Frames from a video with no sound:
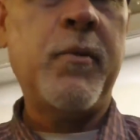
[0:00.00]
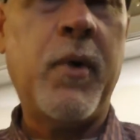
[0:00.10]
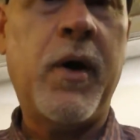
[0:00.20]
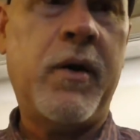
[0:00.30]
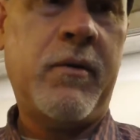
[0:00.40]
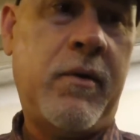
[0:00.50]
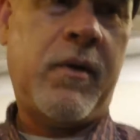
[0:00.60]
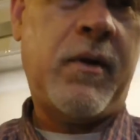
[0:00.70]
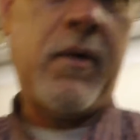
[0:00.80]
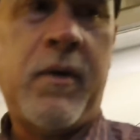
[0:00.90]
But
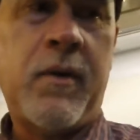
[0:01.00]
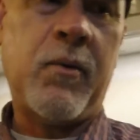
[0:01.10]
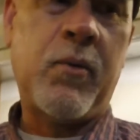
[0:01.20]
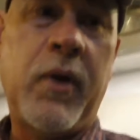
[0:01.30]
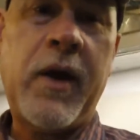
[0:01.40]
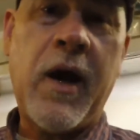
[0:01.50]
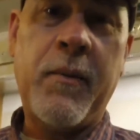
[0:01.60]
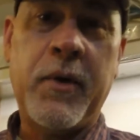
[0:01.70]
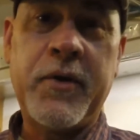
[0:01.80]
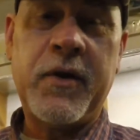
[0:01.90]
really high
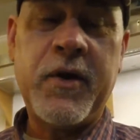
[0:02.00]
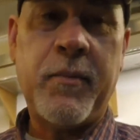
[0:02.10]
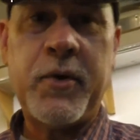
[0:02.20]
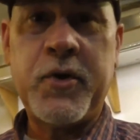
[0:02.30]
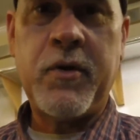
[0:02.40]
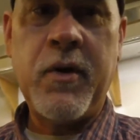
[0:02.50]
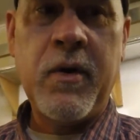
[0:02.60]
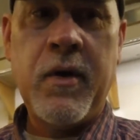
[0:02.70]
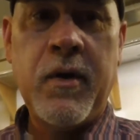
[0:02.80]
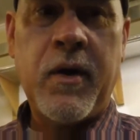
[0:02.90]
melting temperature,
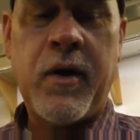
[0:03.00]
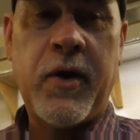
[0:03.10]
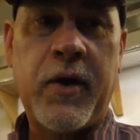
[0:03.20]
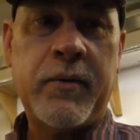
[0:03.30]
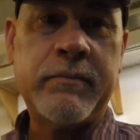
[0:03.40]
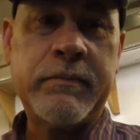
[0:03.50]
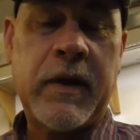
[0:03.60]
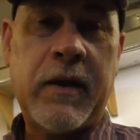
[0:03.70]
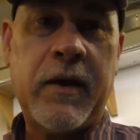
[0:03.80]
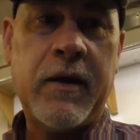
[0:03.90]
and
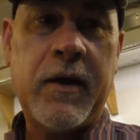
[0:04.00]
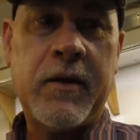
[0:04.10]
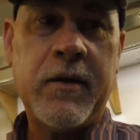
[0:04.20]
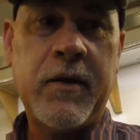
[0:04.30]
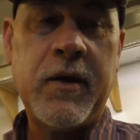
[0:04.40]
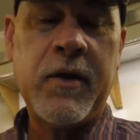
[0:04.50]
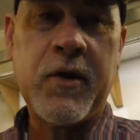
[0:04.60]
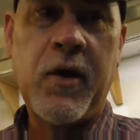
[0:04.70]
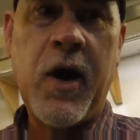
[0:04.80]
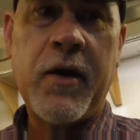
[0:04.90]
it is a
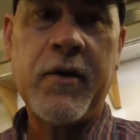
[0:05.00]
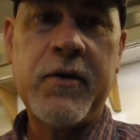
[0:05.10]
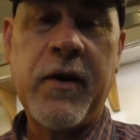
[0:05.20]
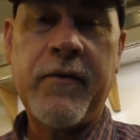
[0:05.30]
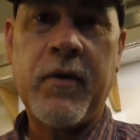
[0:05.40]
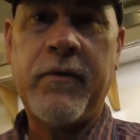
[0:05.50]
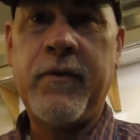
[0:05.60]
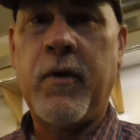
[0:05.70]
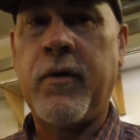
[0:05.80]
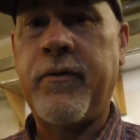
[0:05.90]
lot tougher to
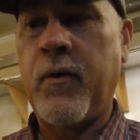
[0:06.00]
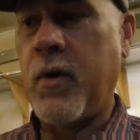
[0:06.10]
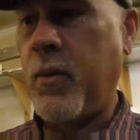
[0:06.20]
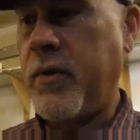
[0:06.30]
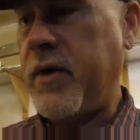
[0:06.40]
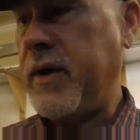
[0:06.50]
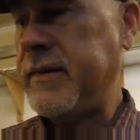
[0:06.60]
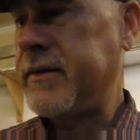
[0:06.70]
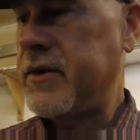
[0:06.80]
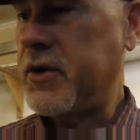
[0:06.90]
fill the form with it.
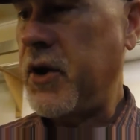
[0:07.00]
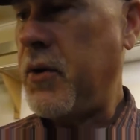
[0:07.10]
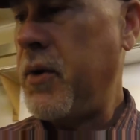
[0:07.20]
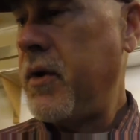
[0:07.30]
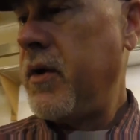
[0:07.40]
So